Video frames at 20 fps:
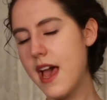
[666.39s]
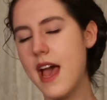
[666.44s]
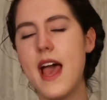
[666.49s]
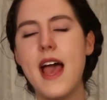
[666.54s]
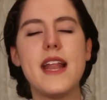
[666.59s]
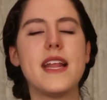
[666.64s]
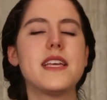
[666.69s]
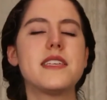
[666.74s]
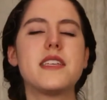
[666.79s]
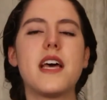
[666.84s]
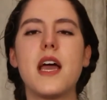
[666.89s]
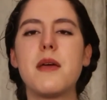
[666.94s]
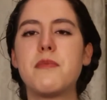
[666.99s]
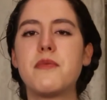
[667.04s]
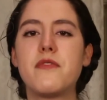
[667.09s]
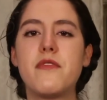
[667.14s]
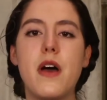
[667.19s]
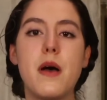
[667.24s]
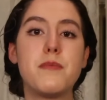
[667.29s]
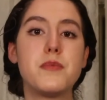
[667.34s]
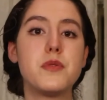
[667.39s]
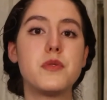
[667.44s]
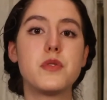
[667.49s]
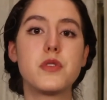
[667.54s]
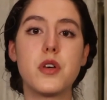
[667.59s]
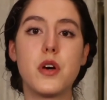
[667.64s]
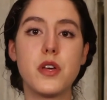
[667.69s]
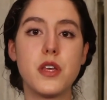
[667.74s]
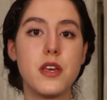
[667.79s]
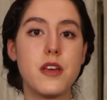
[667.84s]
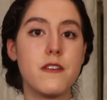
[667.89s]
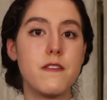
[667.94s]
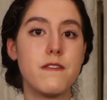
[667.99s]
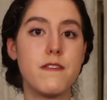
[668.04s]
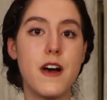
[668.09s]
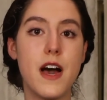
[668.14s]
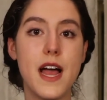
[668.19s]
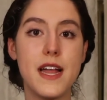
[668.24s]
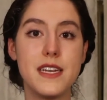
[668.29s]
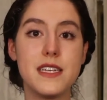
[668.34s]
any type of Epsom salt you can
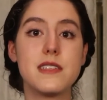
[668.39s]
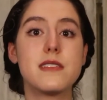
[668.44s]
find,